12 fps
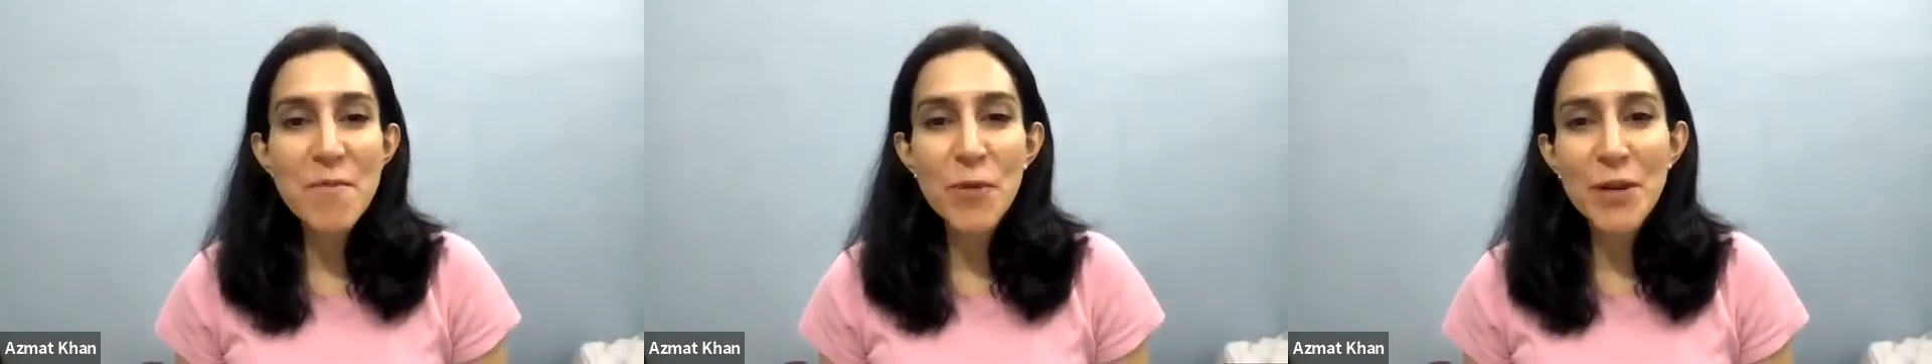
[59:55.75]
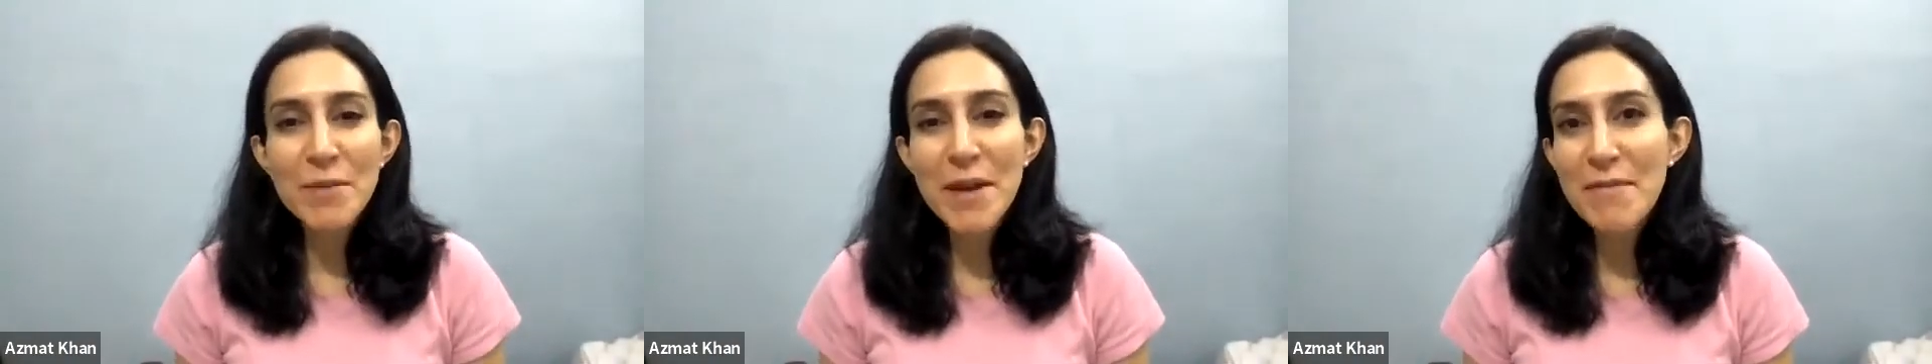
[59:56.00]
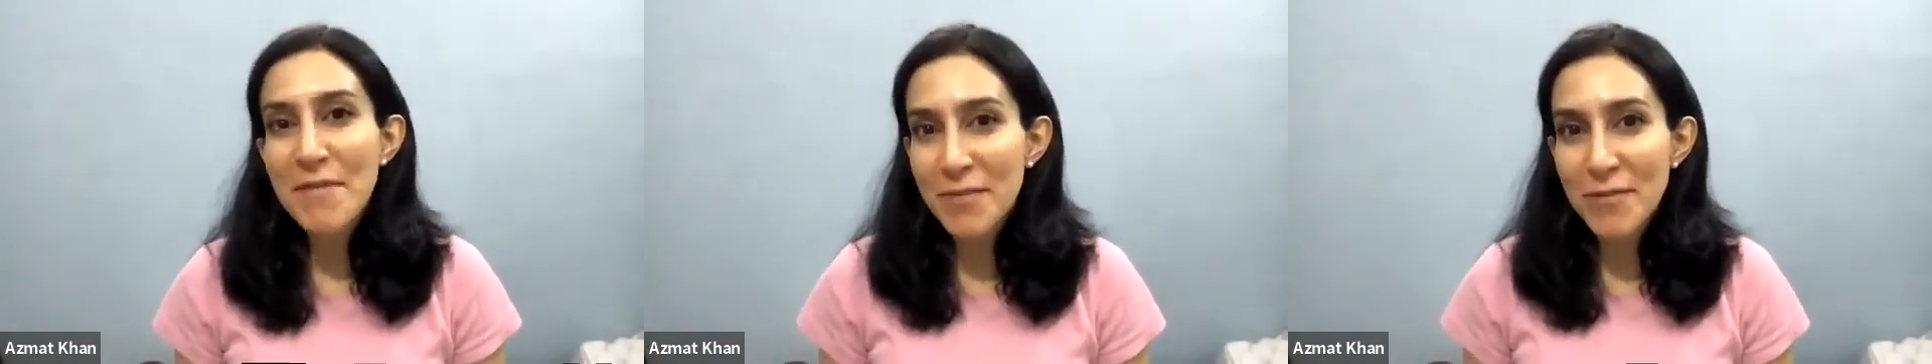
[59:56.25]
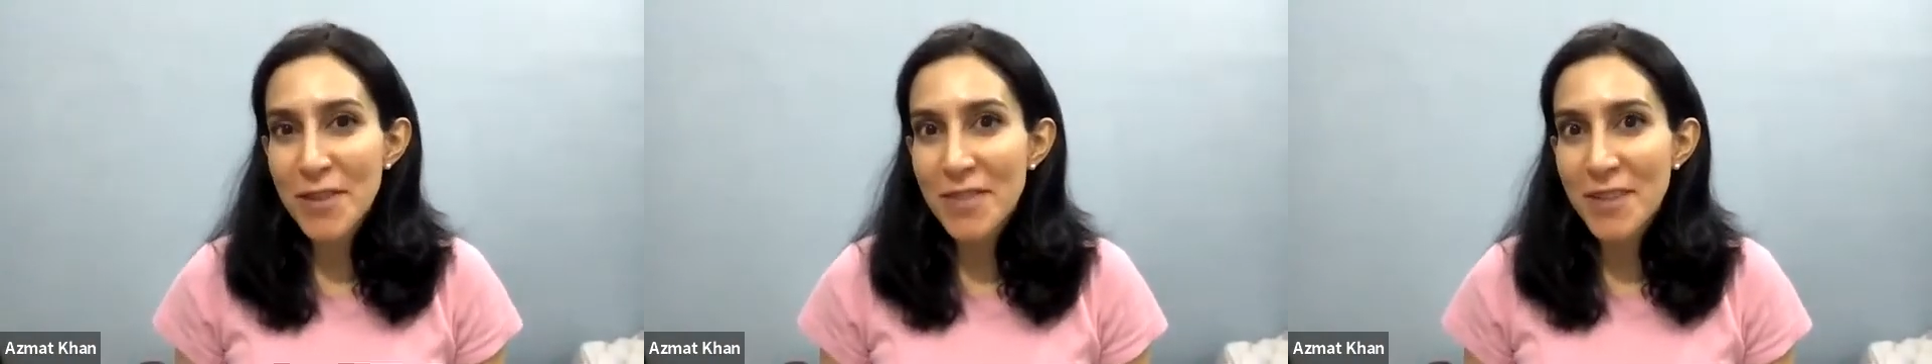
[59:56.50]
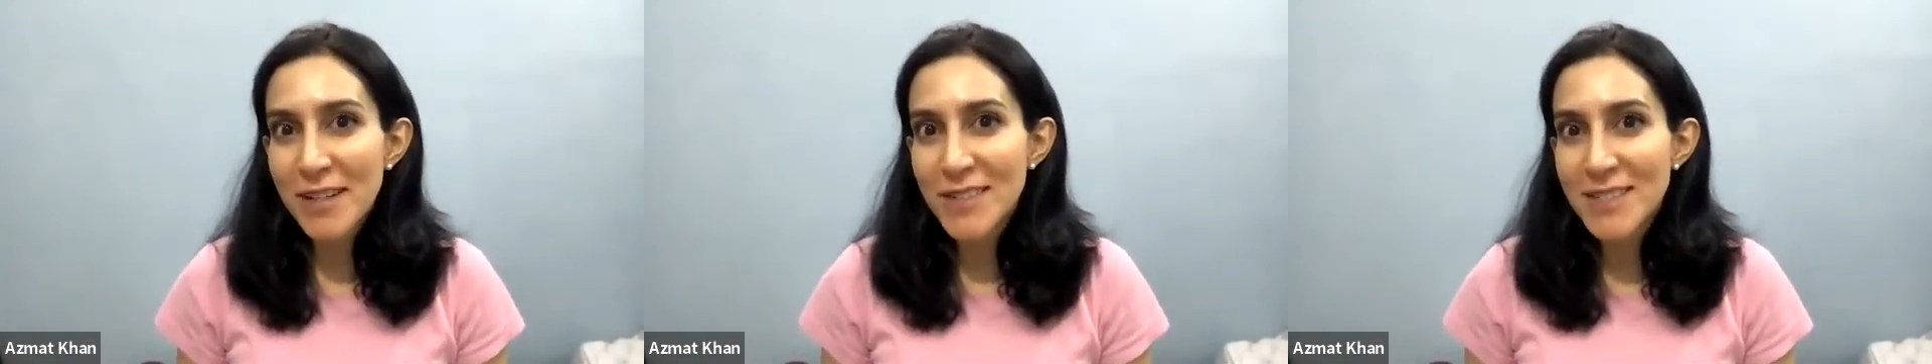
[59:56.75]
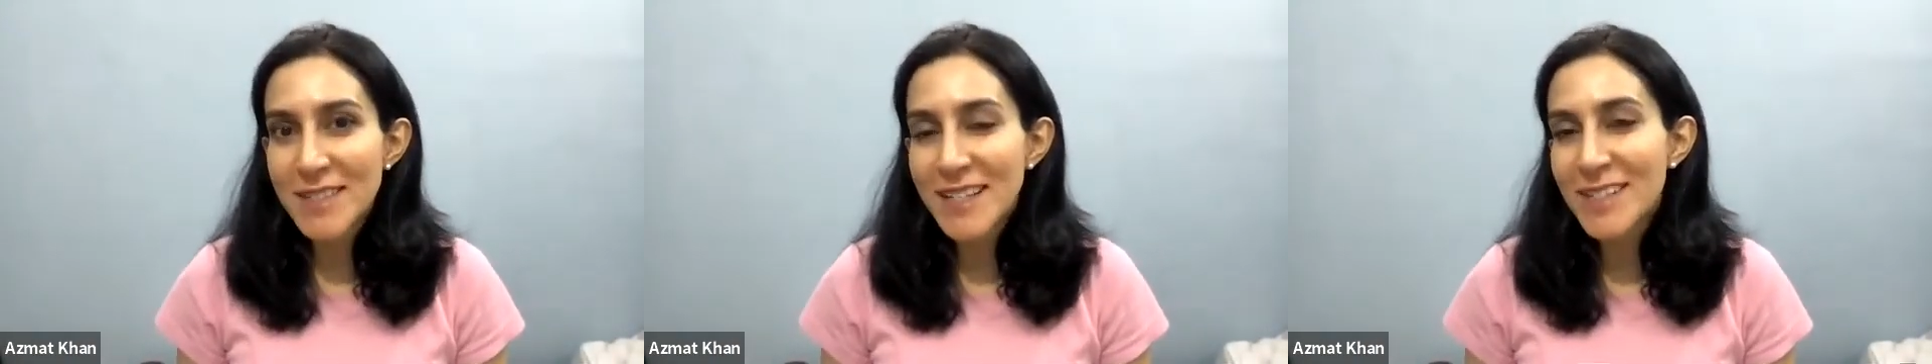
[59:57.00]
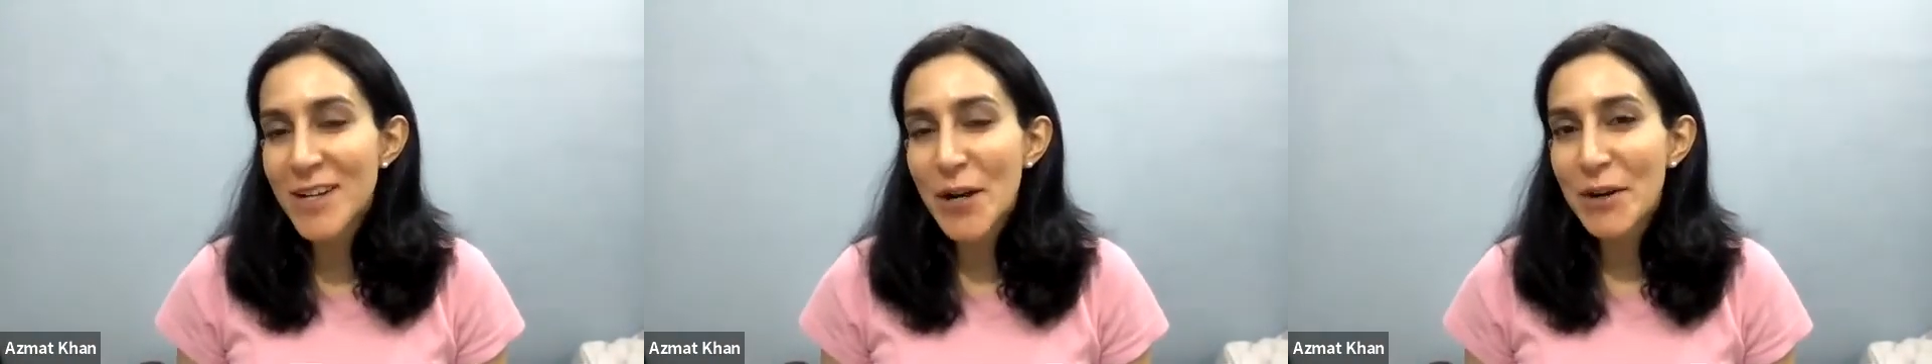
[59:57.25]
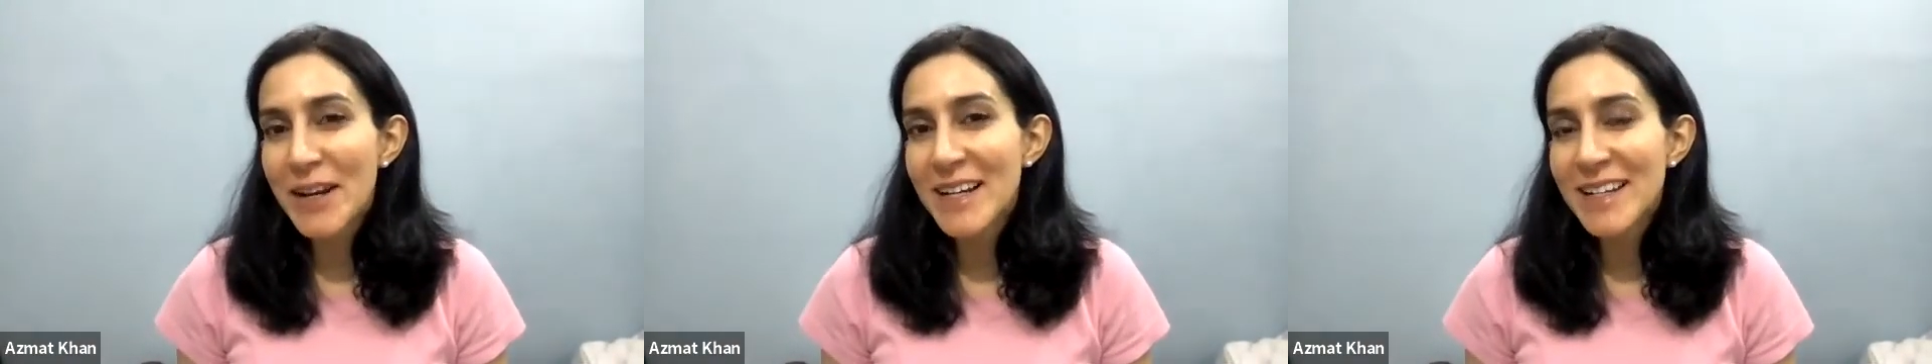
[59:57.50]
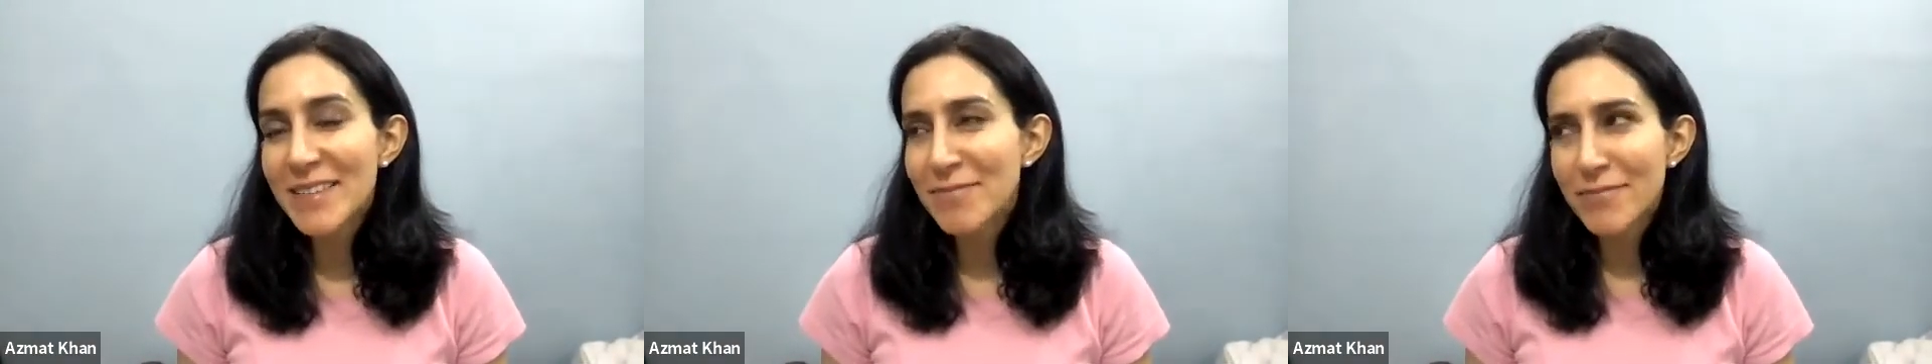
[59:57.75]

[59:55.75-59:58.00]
one of my favorite things on TikTok, right,